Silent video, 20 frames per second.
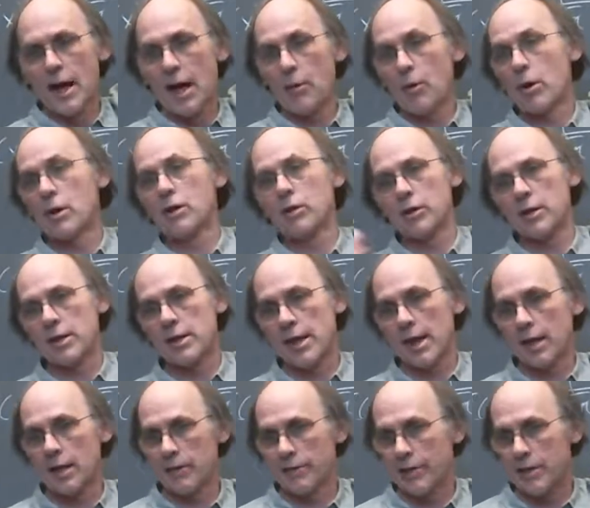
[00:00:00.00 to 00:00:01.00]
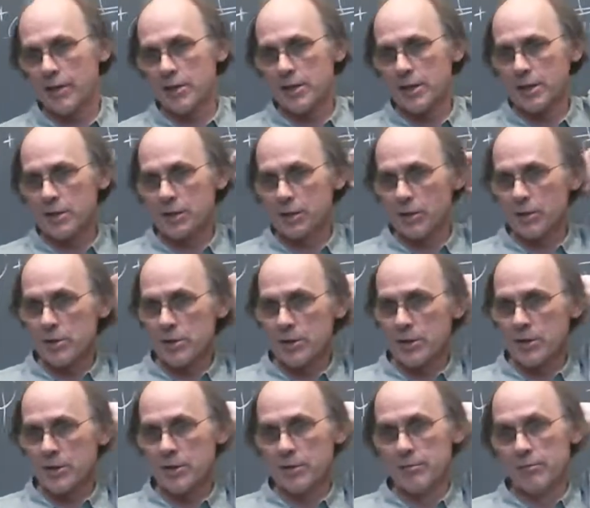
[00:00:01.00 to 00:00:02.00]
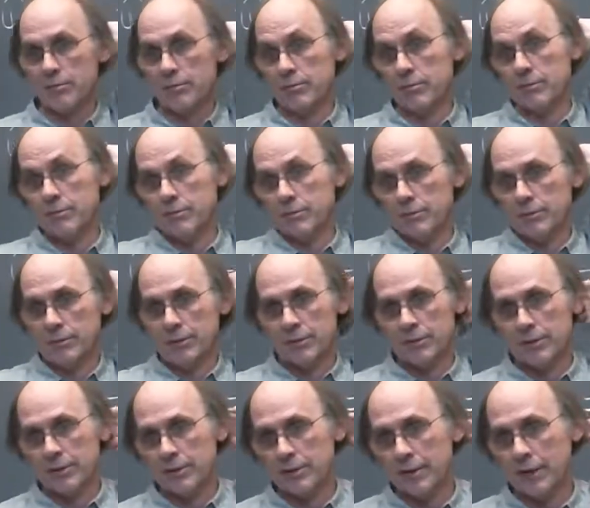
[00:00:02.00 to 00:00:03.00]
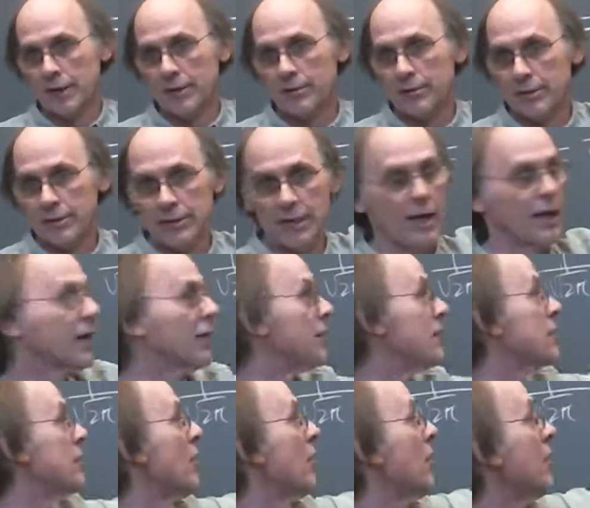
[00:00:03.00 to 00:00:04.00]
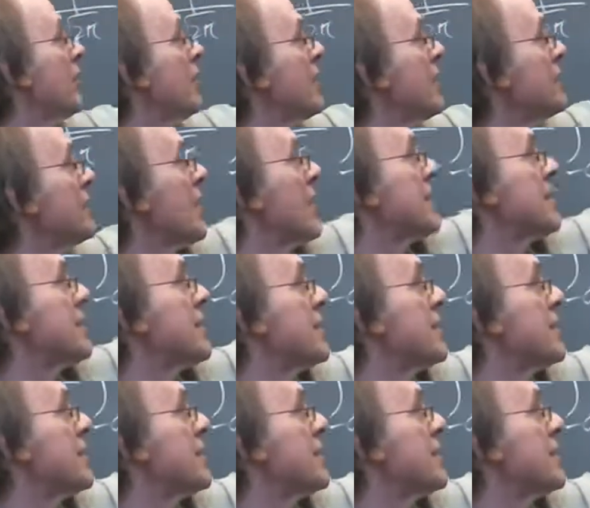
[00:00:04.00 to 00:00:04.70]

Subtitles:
I want to look at negative energy solutions. You know, okay, so it's the